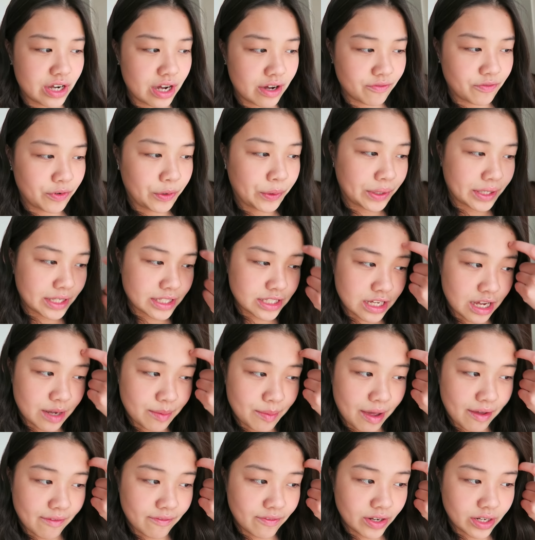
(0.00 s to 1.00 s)
not focus on
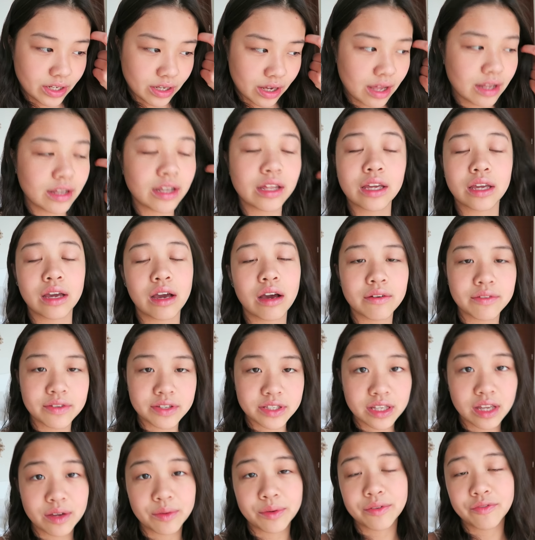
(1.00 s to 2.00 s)
my video. Like,
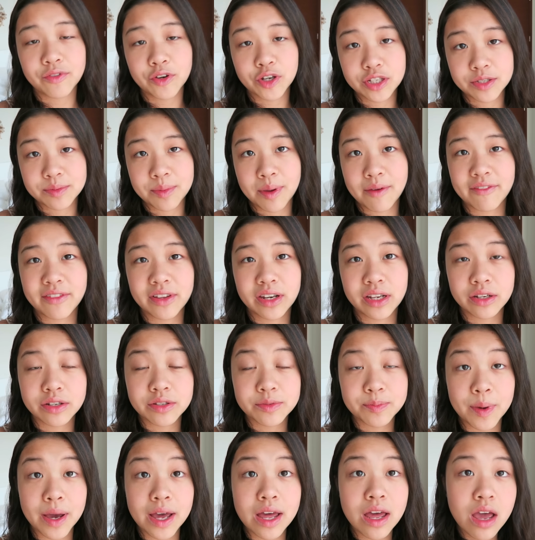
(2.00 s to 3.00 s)
obviously I want to focus on my
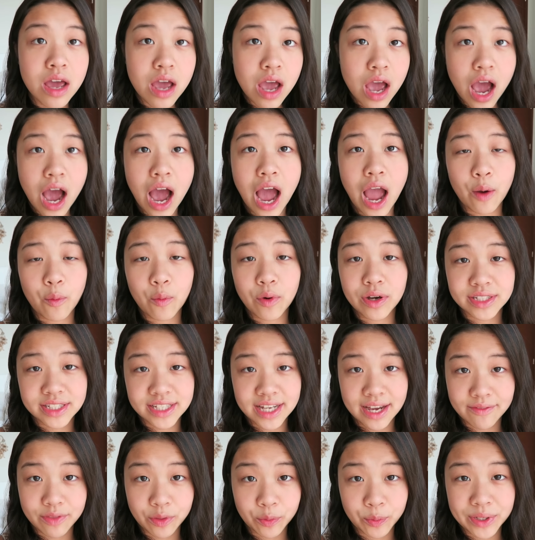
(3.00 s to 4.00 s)
videos, but I want
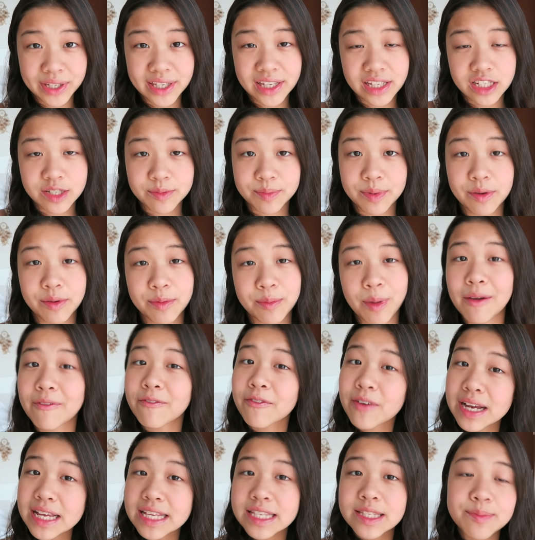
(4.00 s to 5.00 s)
to have the weekend to be with my
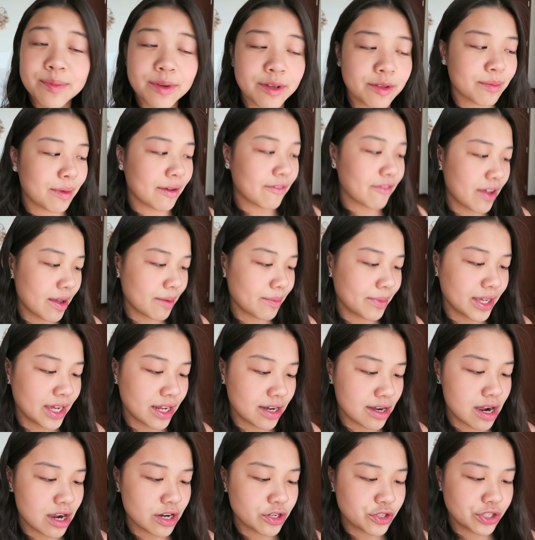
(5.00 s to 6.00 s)
friends, be with my family,
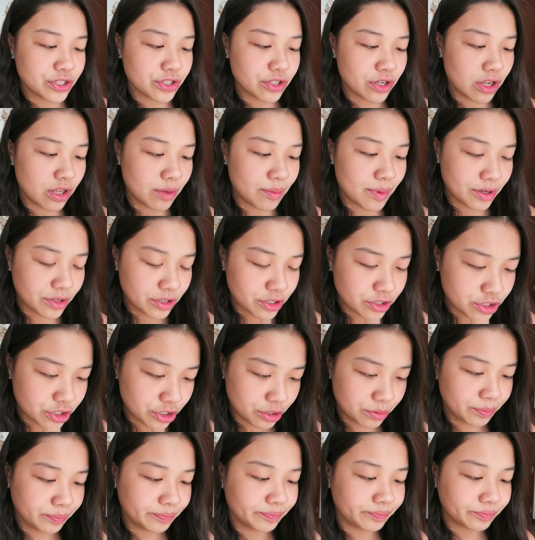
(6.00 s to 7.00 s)
and not just all about
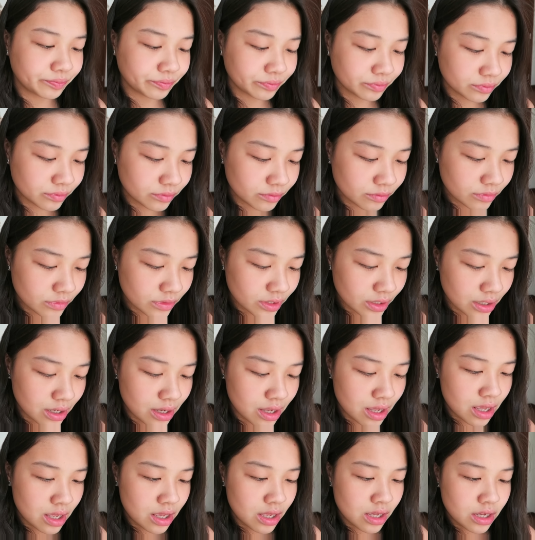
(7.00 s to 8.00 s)
YouTube.
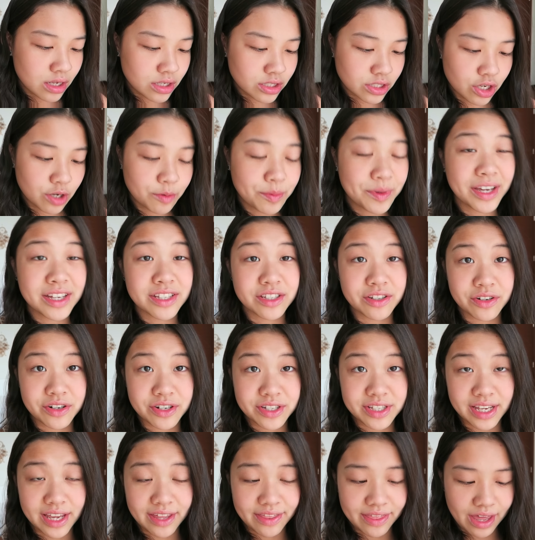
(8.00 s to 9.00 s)
So I hope you guys
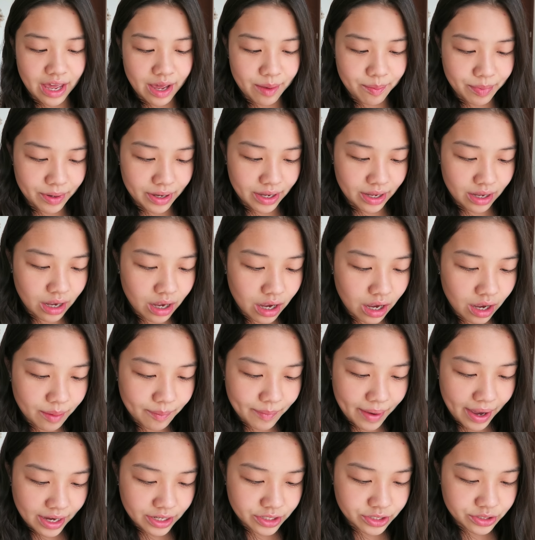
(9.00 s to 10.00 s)
understand that, but
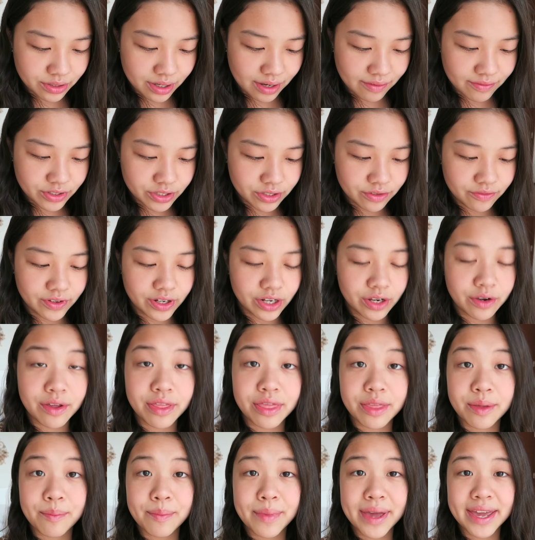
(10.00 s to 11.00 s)
I do have a new video
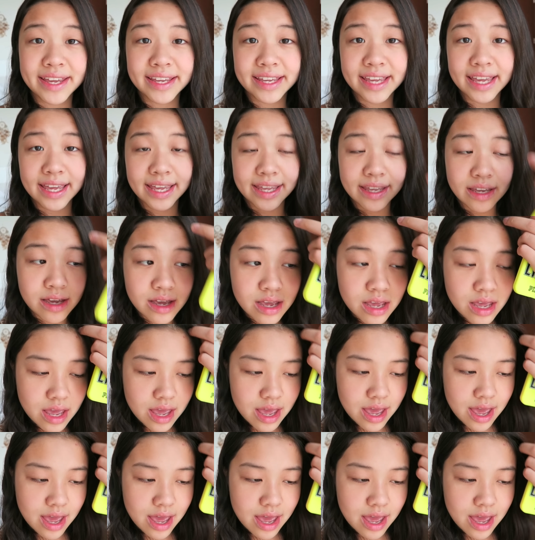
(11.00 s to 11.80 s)
in the making,